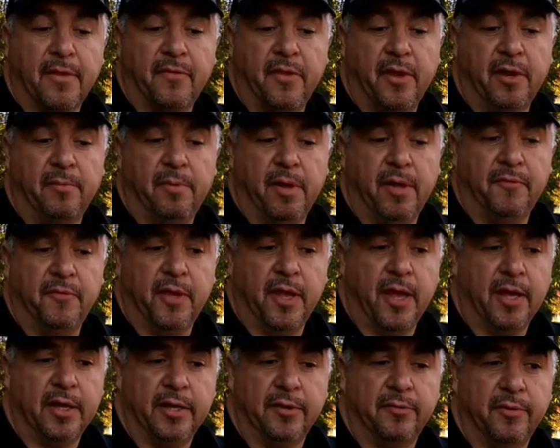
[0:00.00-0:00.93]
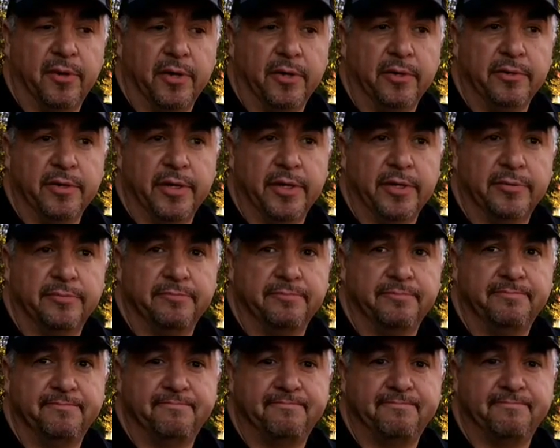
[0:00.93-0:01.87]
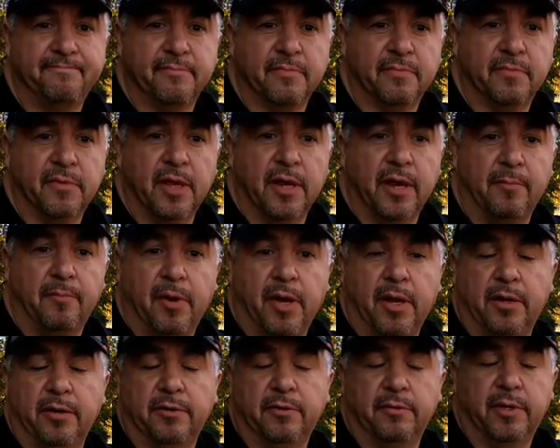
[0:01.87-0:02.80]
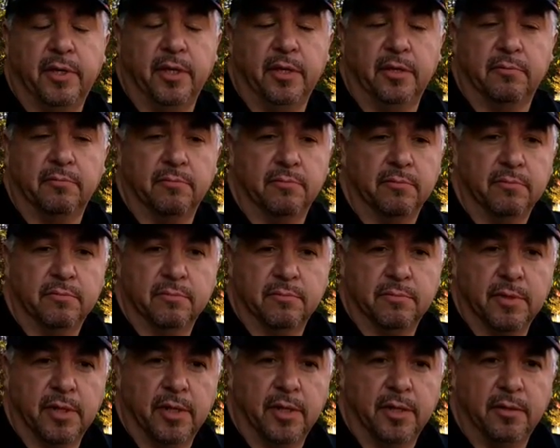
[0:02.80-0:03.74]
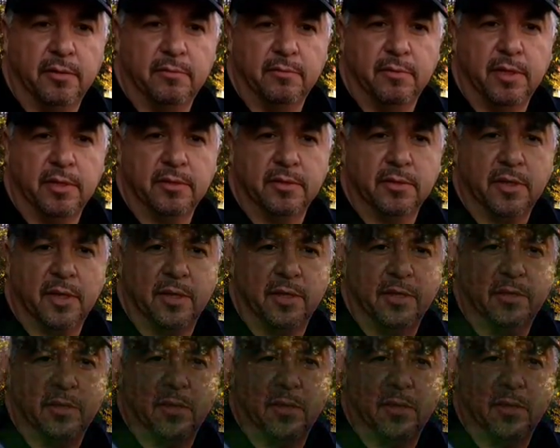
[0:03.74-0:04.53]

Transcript: then I bought the AccuAir, and then I bought a new kit, and that's kind